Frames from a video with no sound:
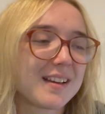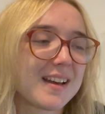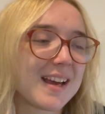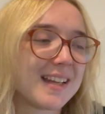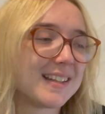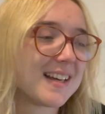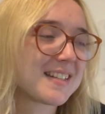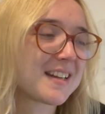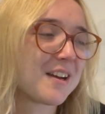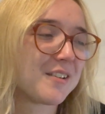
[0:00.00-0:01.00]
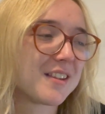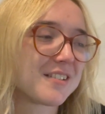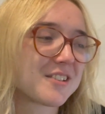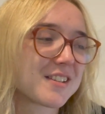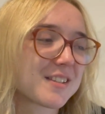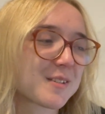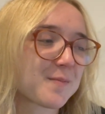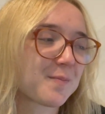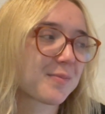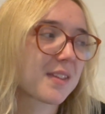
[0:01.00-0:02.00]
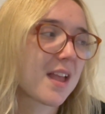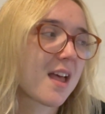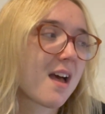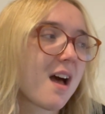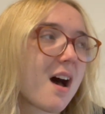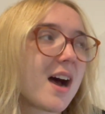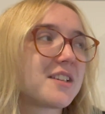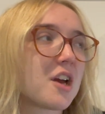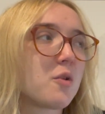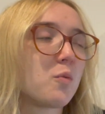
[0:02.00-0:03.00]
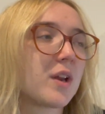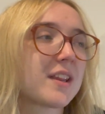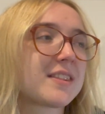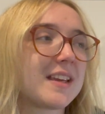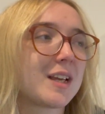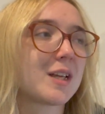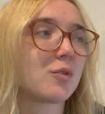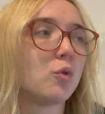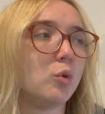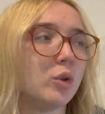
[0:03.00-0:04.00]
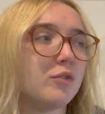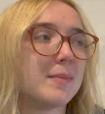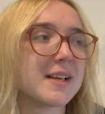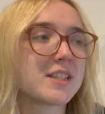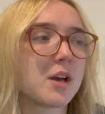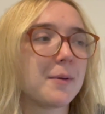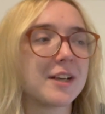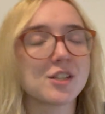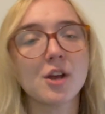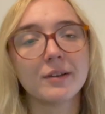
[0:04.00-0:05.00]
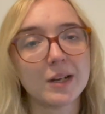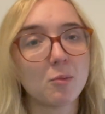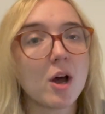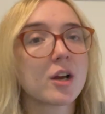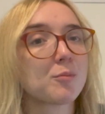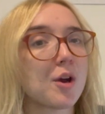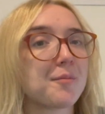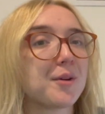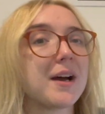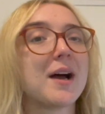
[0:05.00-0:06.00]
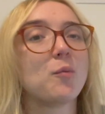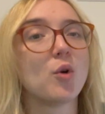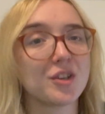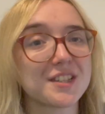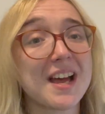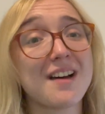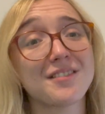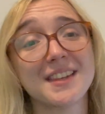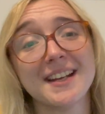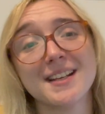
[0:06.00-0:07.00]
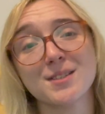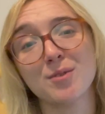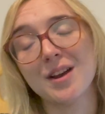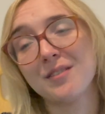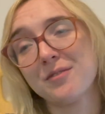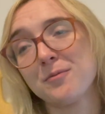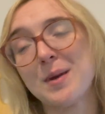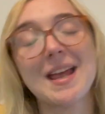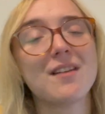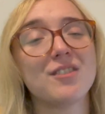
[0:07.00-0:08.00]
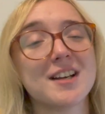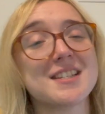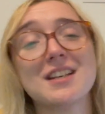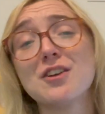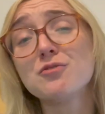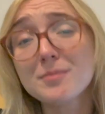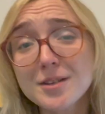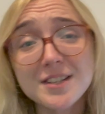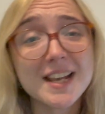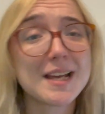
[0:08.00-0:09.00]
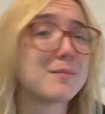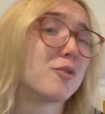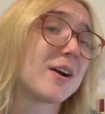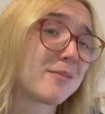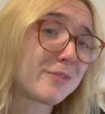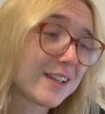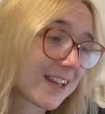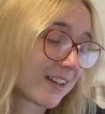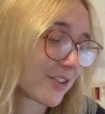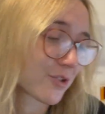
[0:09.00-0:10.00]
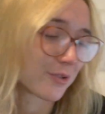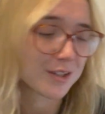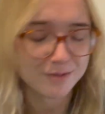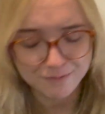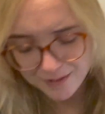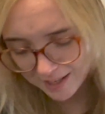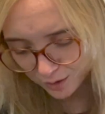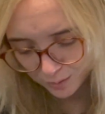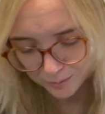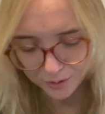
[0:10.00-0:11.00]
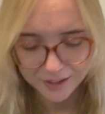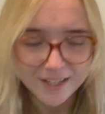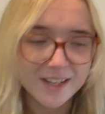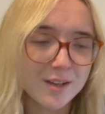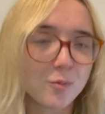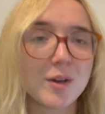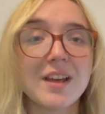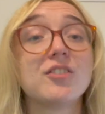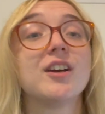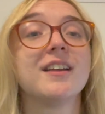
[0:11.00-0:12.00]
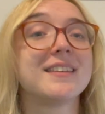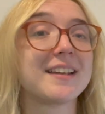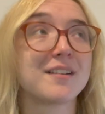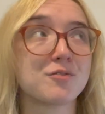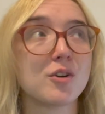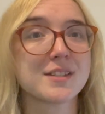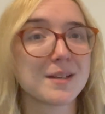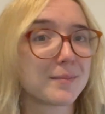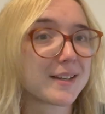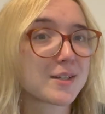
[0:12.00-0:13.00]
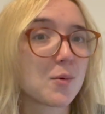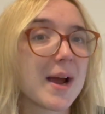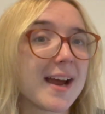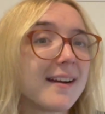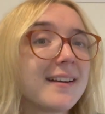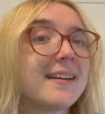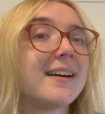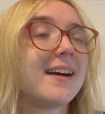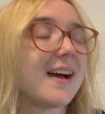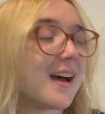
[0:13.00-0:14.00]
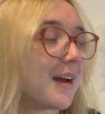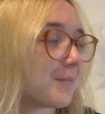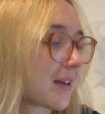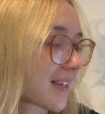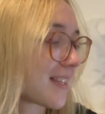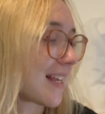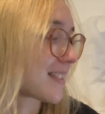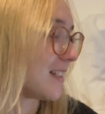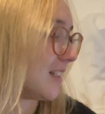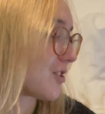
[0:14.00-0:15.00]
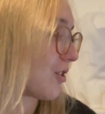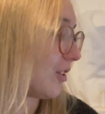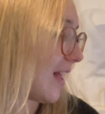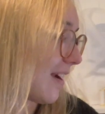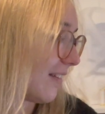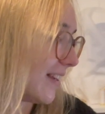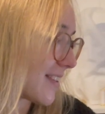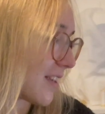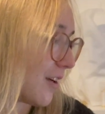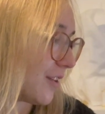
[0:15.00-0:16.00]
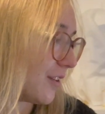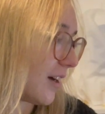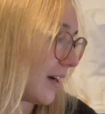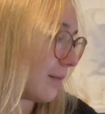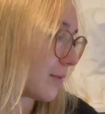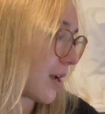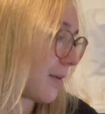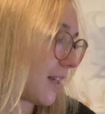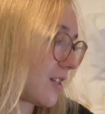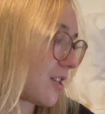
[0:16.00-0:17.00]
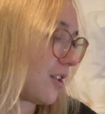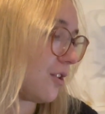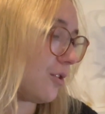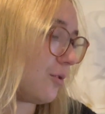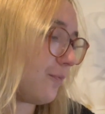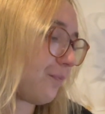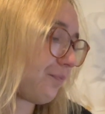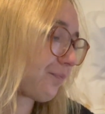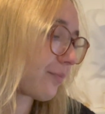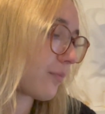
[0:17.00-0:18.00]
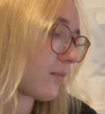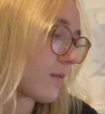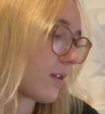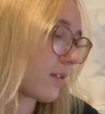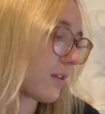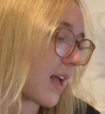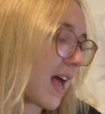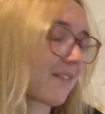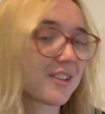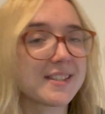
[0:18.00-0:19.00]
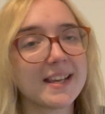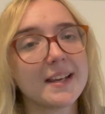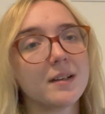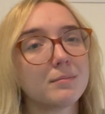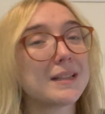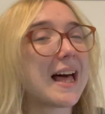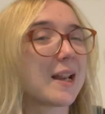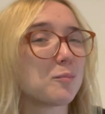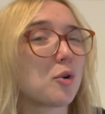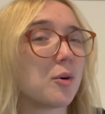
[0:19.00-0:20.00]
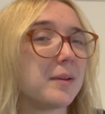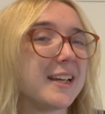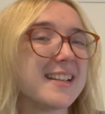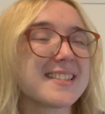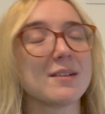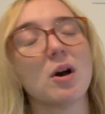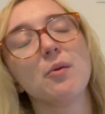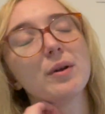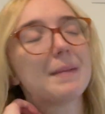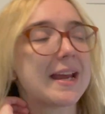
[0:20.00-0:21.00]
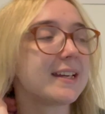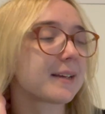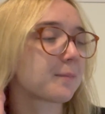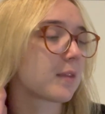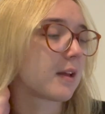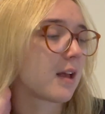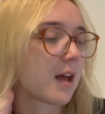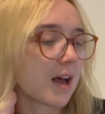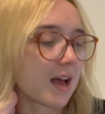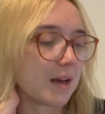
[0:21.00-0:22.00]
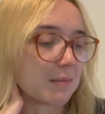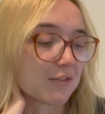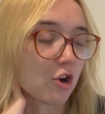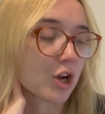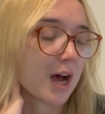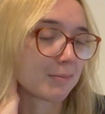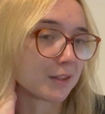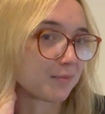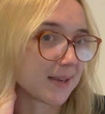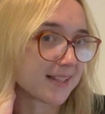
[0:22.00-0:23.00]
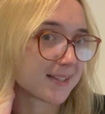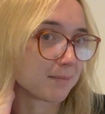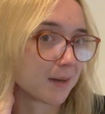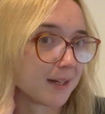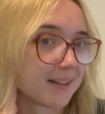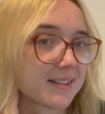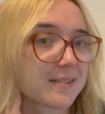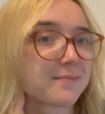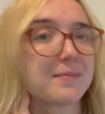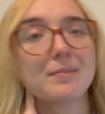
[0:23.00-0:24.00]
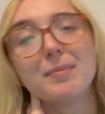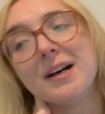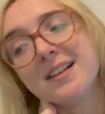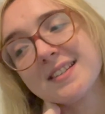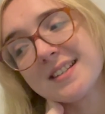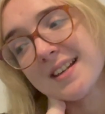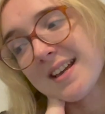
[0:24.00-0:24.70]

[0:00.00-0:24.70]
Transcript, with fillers: and I don't know, that just, I don't want to think all of my sewing is only work appropriate. I want to have things where if we get invited to go to a museum or out for lunch or to the film or whatever, that I've got something to wear because um, that's still a struggle area. So I'm going to have a sit and plan properly and see what I want to make. Um, I've got a couple of bits in mind, but